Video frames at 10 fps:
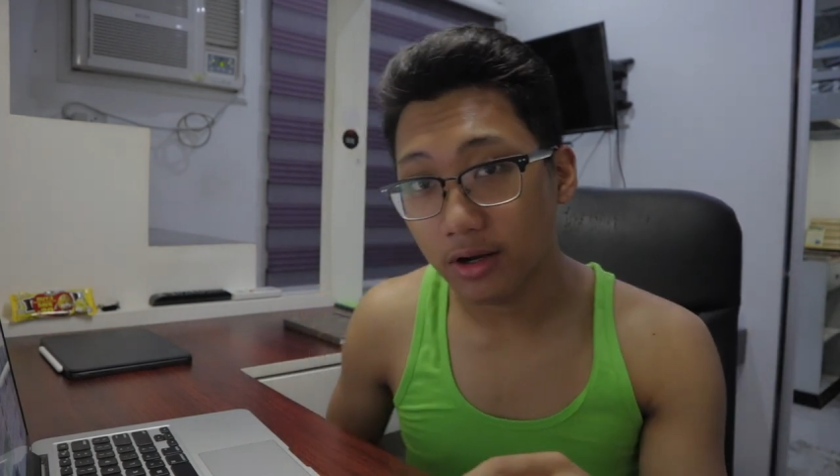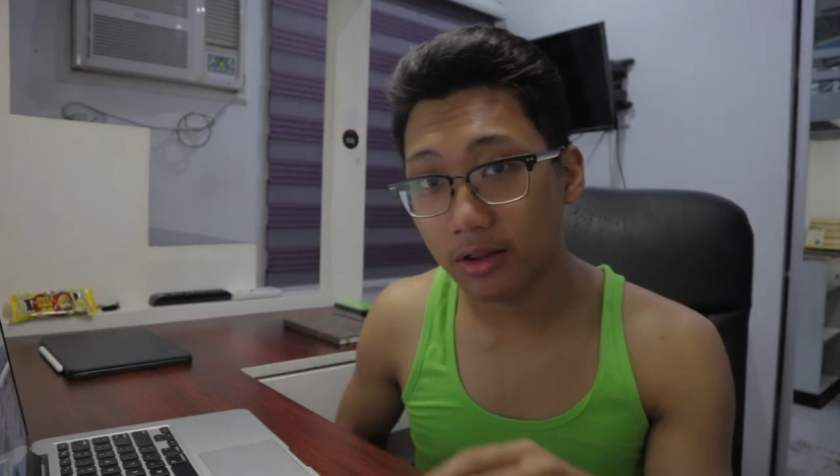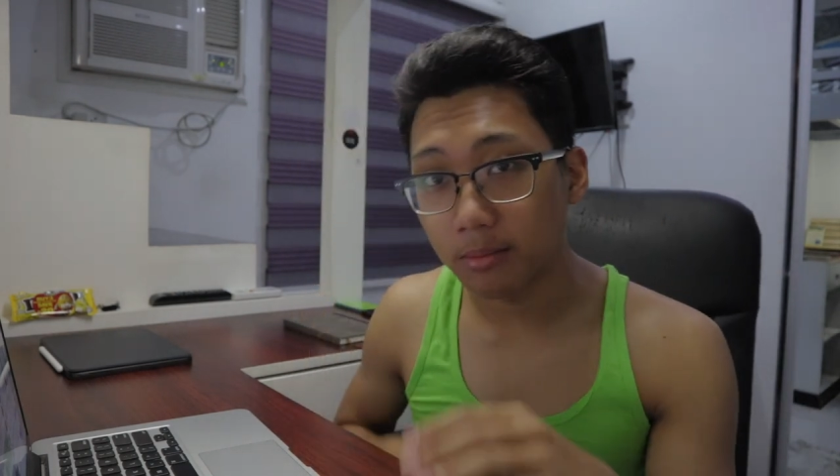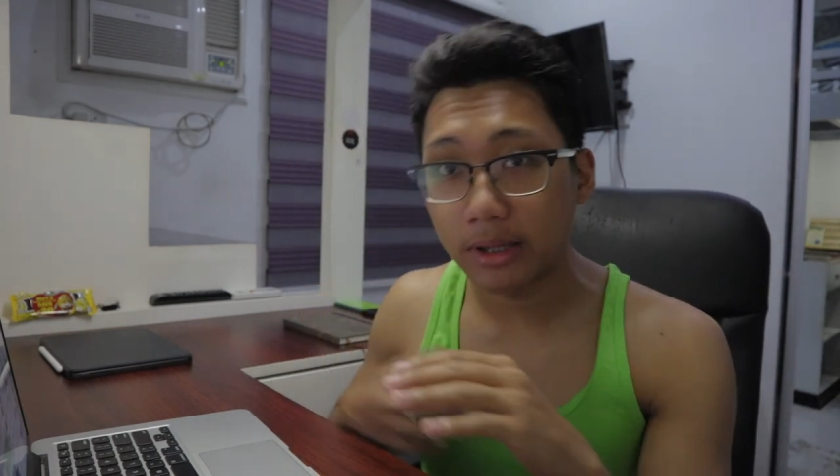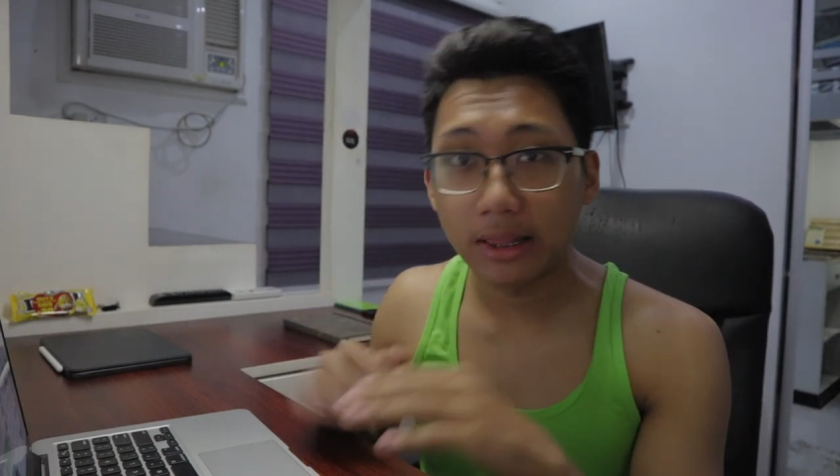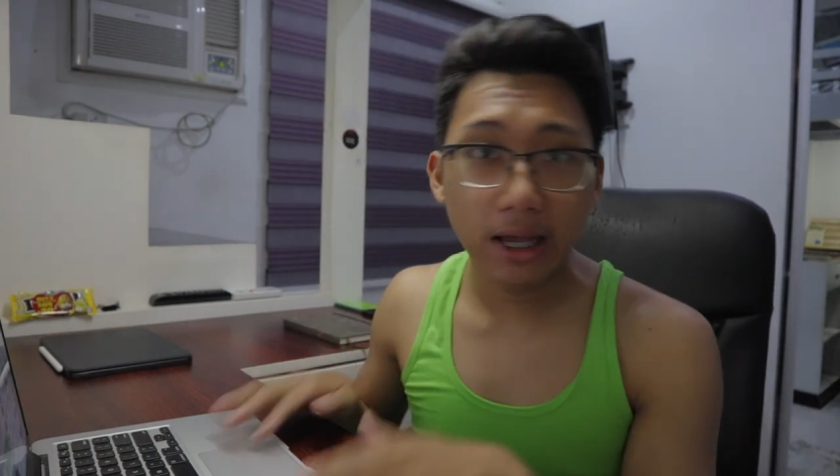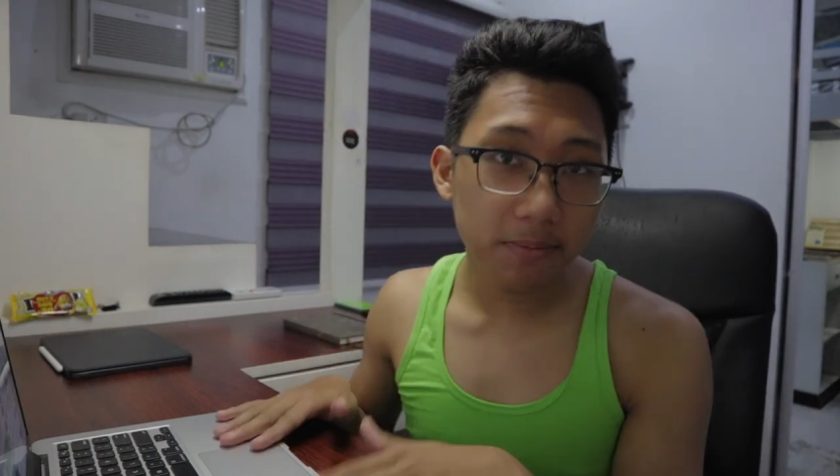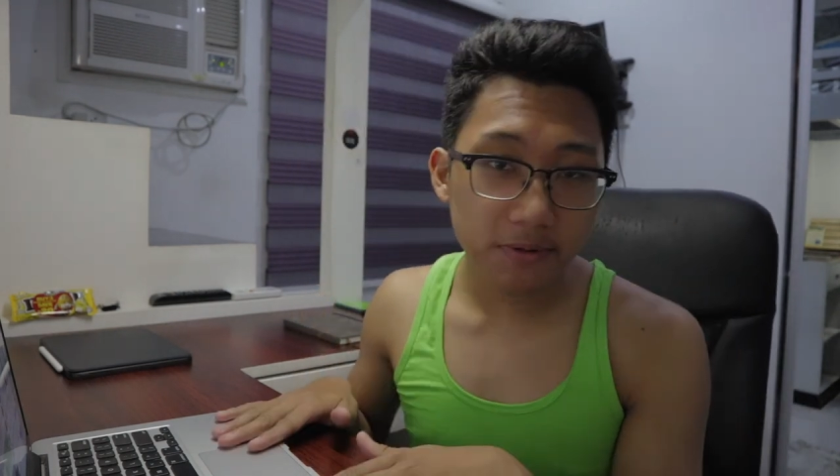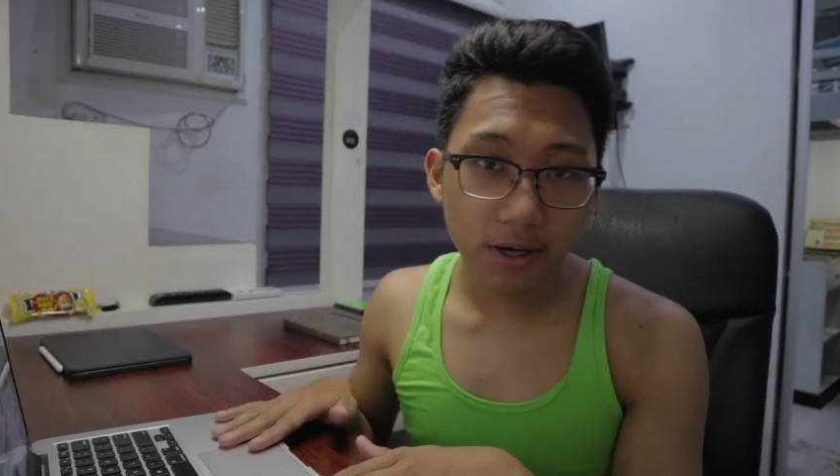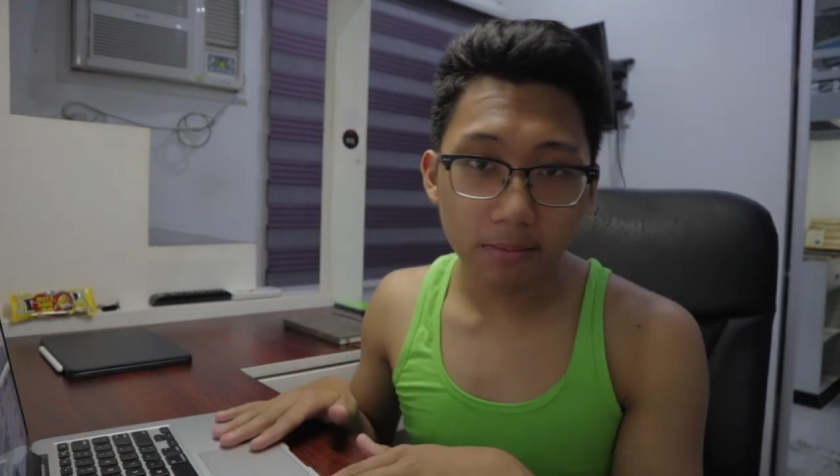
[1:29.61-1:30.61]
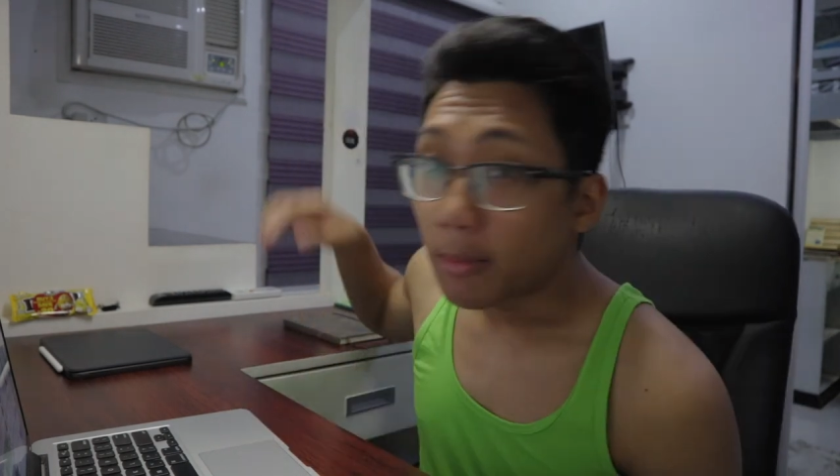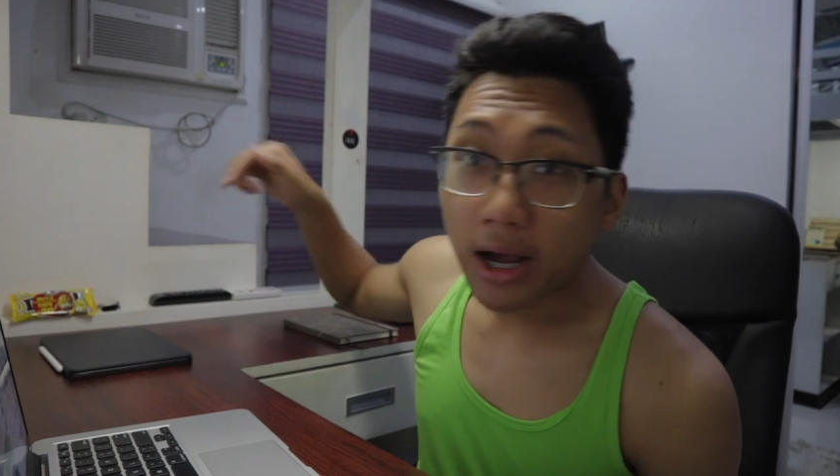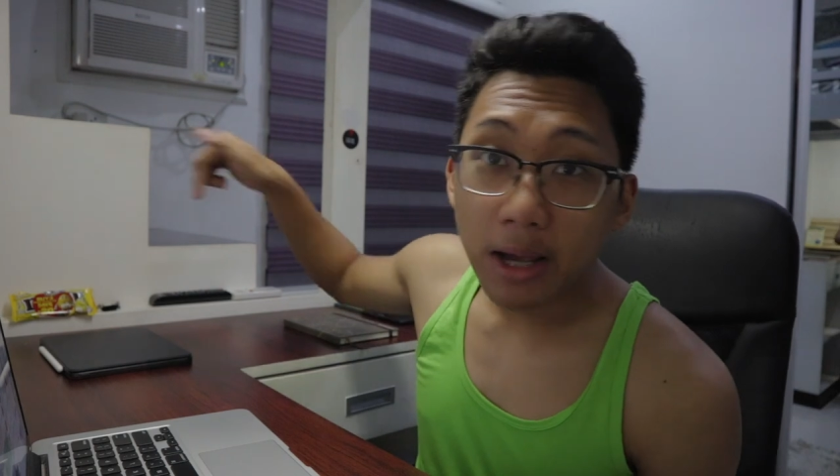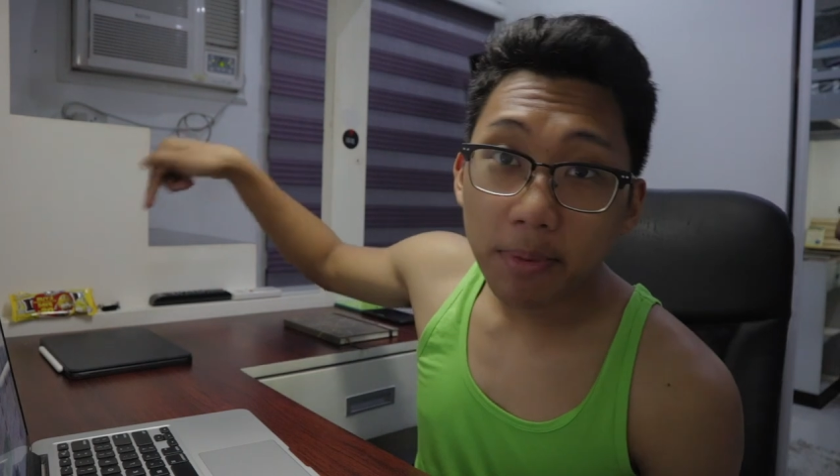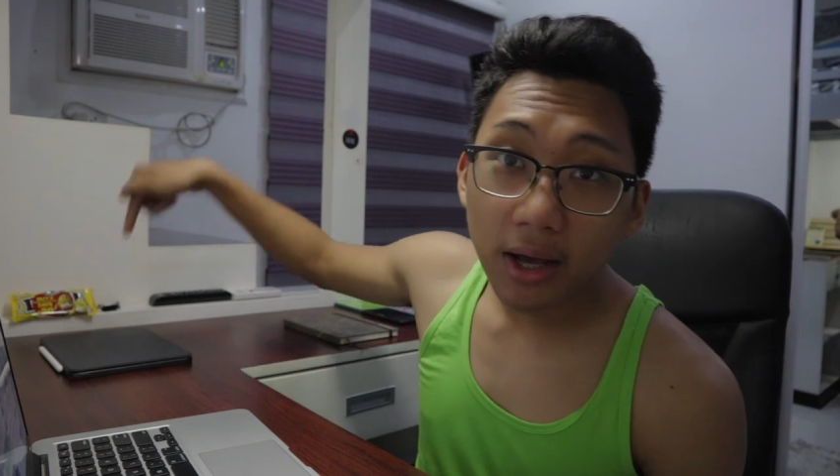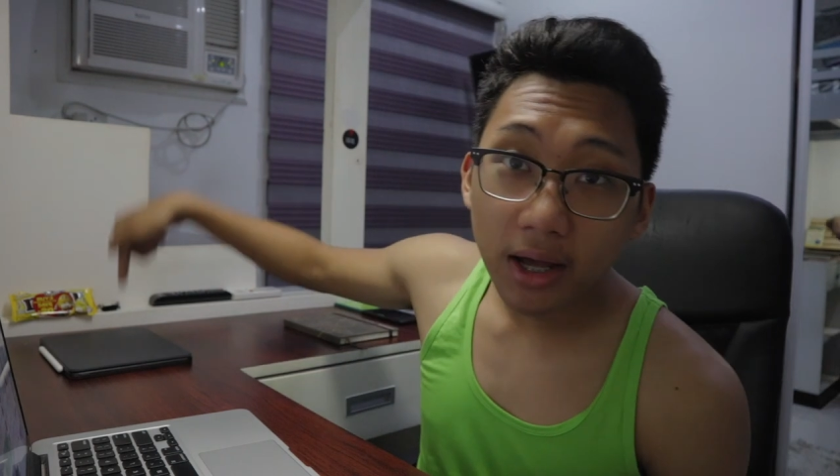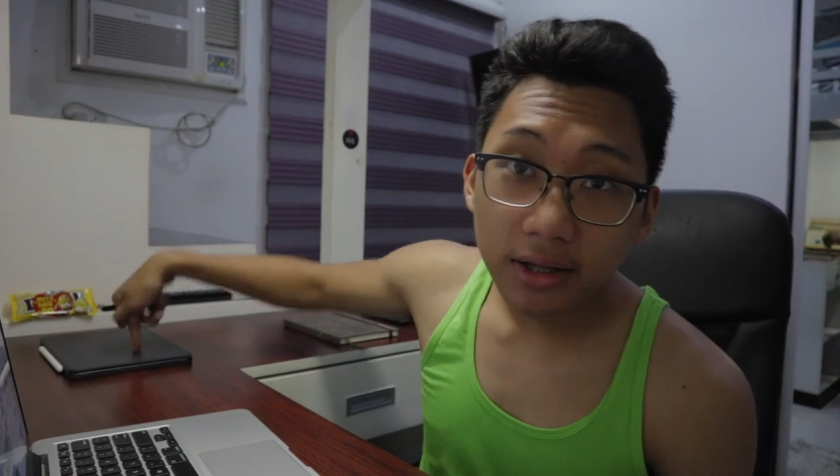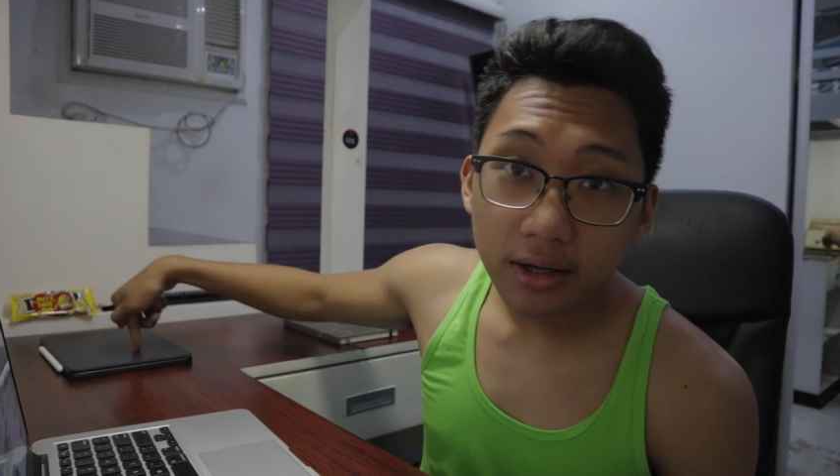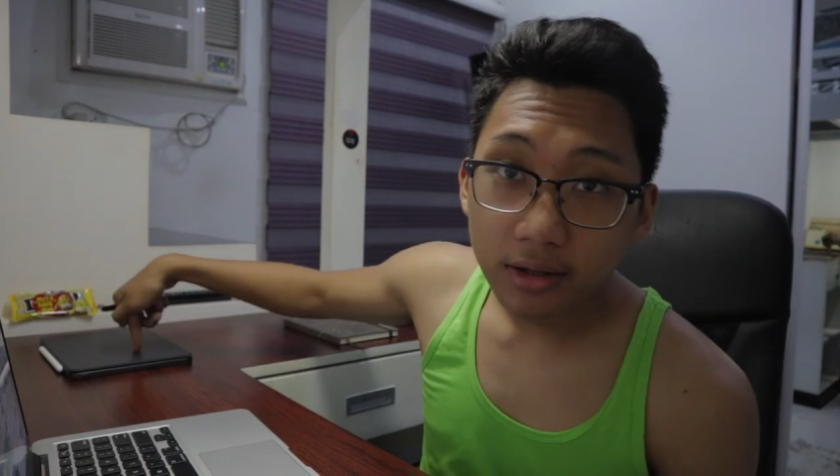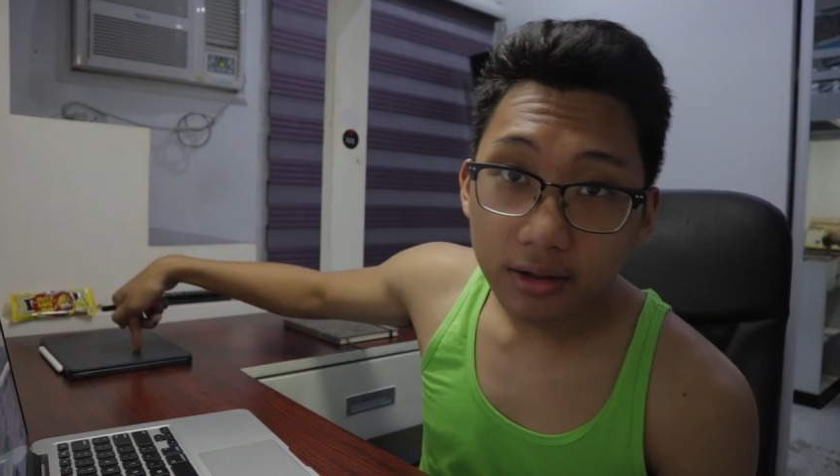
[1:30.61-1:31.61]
either my laptop, my iPad.